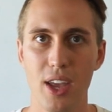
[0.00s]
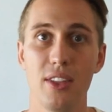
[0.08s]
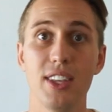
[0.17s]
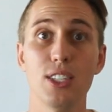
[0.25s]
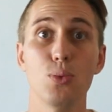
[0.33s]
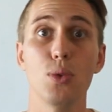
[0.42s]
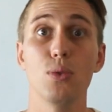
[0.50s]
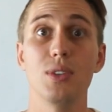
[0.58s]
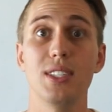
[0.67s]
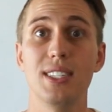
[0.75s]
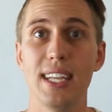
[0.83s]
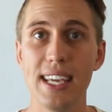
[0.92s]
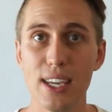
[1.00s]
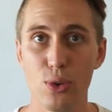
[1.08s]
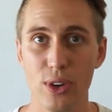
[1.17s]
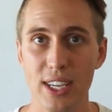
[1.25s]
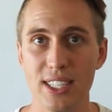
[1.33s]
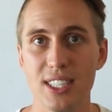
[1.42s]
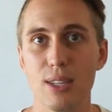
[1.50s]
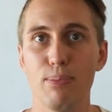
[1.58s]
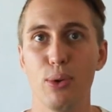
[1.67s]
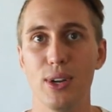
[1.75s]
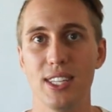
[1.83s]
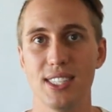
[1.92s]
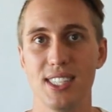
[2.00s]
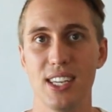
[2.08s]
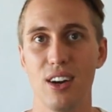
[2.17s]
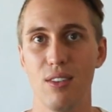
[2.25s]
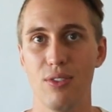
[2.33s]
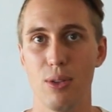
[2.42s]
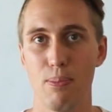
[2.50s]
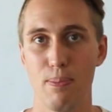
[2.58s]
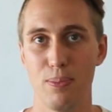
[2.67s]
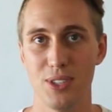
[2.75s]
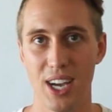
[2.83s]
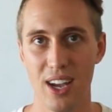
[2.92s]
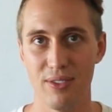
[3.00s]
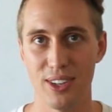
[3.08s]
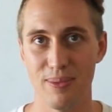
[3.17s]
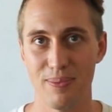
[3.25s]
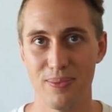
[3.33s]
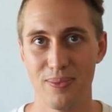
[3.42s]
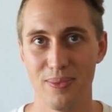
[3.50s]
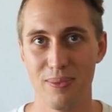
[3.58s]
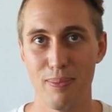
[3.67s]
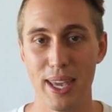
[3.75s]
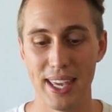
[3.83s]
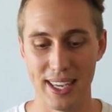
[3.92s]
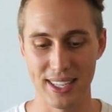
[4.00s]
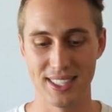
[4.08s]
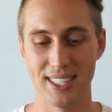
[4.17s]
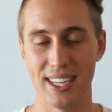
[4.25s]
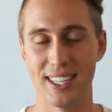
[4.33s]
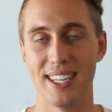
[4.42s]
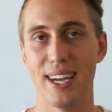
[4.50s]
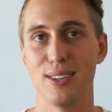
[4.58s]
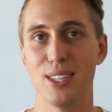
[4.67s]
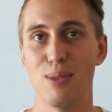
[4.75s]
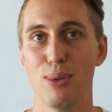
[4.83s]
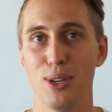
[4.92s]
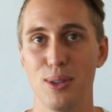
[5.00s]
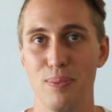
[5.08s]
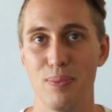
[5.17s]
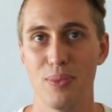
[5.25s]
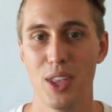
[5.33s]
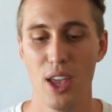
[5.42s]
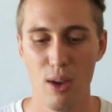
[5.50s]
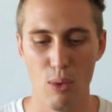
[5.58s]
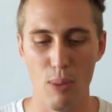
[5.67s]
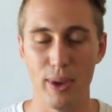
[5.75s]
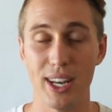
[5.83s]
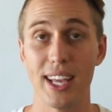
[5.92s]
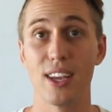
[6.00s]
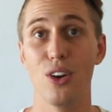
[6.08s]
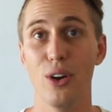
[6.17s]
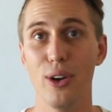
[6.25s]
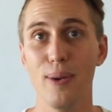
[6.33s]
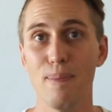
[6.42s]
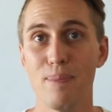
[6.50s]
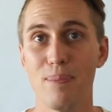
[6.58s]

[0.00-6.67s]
This will decrease the buoyancy of the diver, making it sink down to the bottom. When we let go,